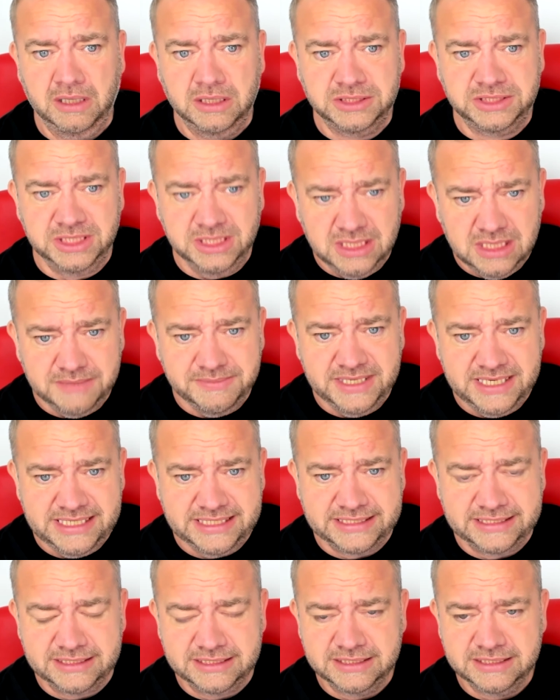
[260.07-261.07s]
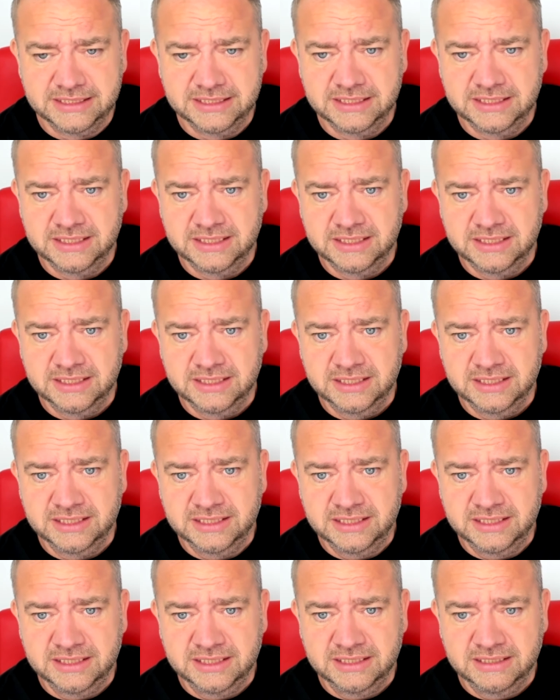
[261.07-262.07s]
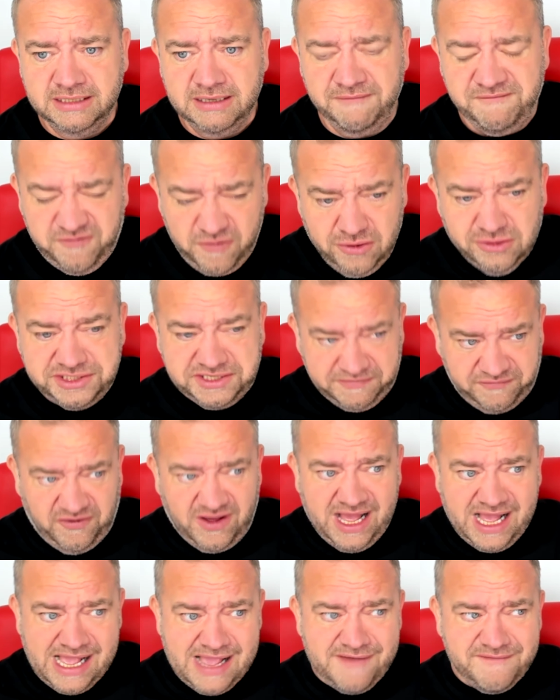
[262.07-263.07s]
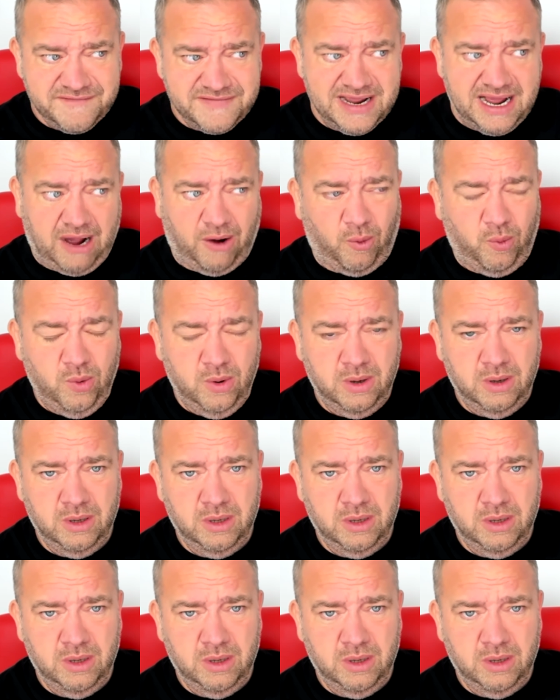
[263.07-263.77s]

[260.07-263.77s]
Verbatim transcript: Do you know what I mean? I'm 45 now.